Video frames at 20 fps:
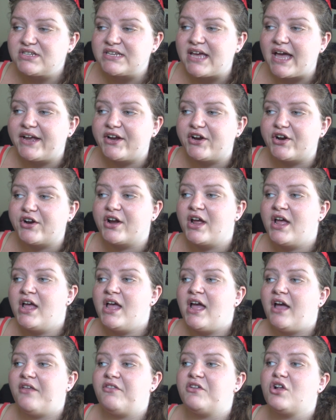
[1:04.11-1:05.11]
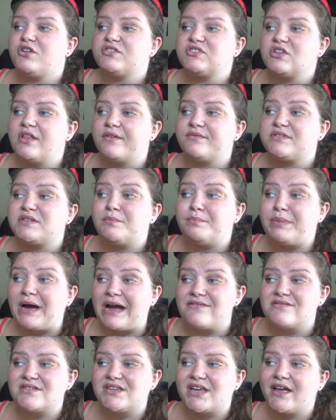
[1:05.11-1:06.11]
the tiger, and they'd also love to
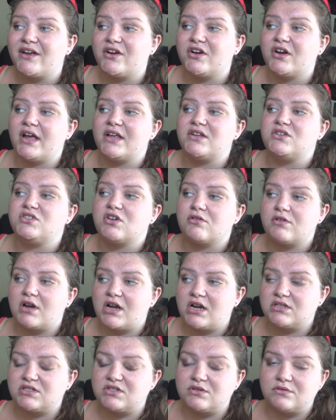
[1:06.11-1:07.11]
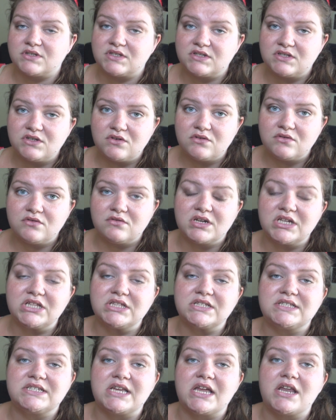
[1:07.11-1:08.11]
buy the tiger and donate it to a zoo
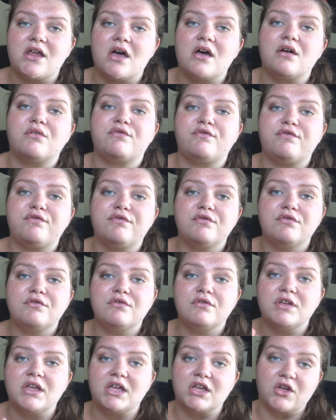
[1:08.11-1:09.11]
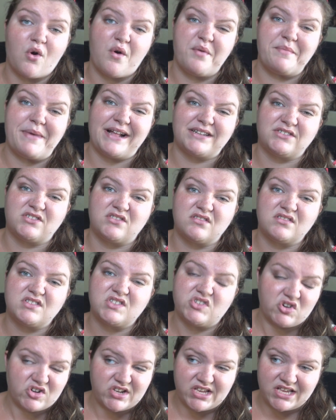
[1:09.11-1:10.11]
instead of it going back to the
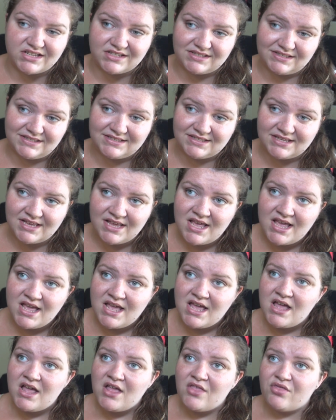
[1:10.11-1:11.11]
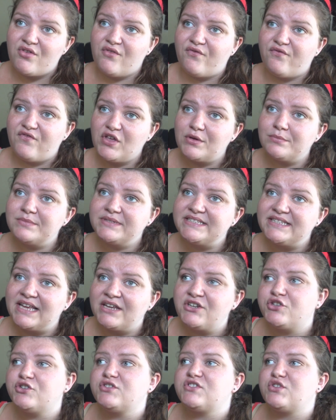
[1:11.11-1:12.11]
circus. The film
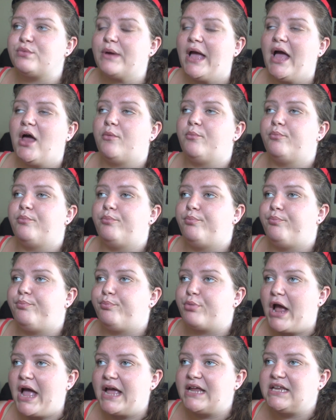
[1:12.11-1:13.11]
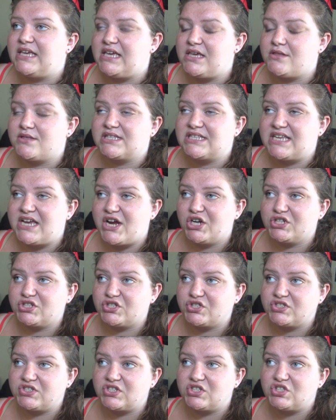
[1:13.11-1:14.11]
centers around Brian Keith's
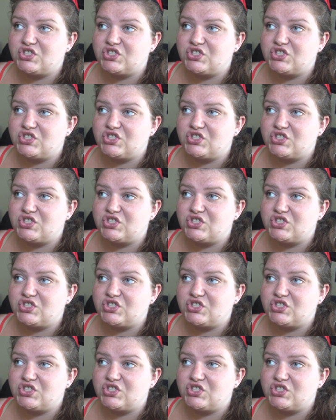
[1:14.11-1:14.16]
character's